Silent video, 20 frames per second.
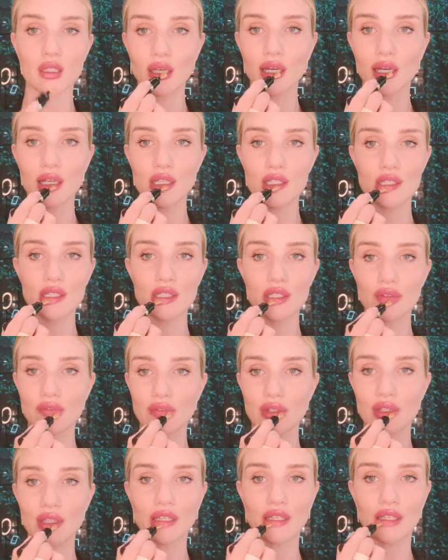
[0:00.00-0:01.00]
I actually
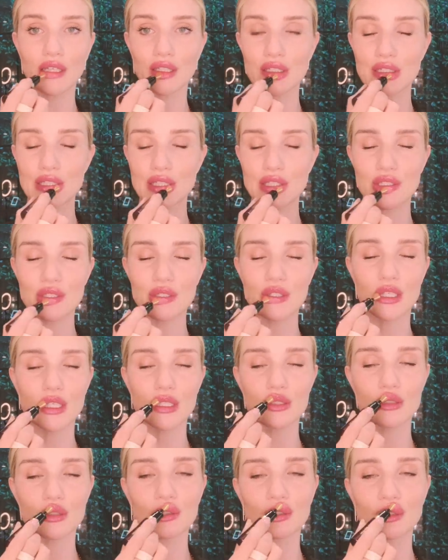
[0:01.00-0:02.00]
feel like I could just do
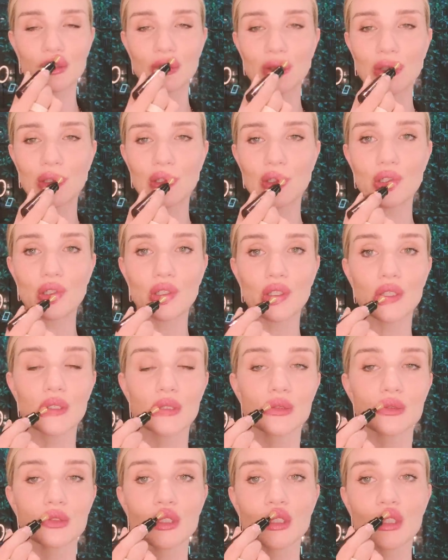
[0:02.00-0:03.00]
this
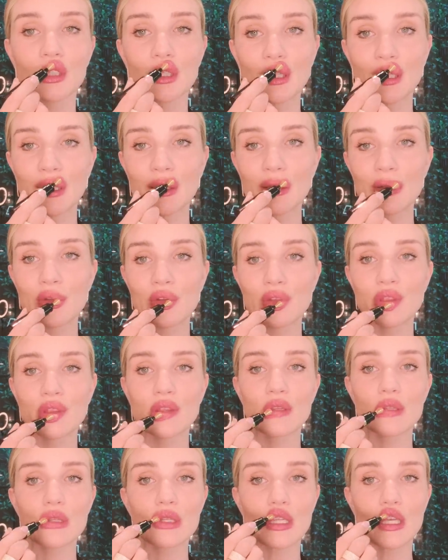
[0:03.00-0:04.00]
all
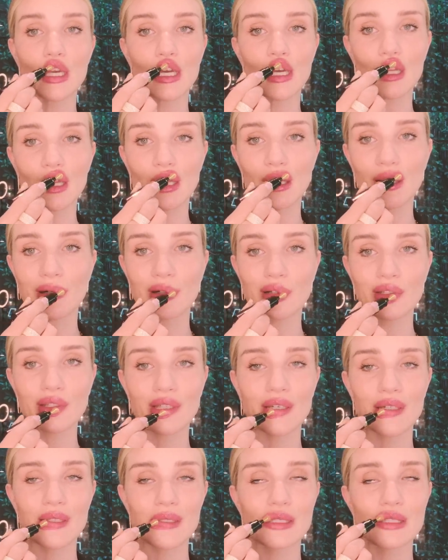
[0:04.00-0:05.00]
day long.
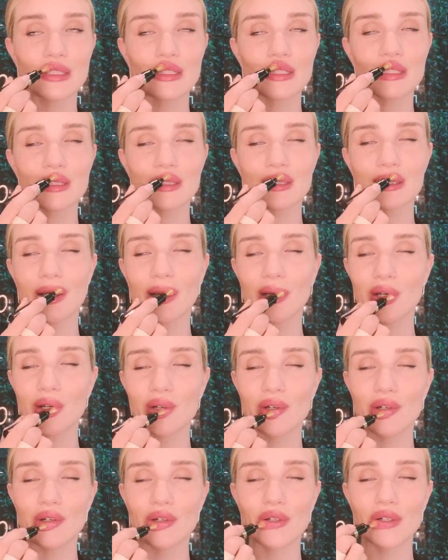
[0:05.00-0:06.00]
That is
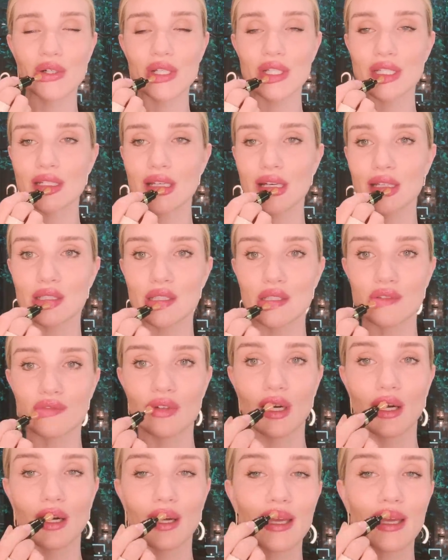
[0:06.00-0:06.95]
so satisfying.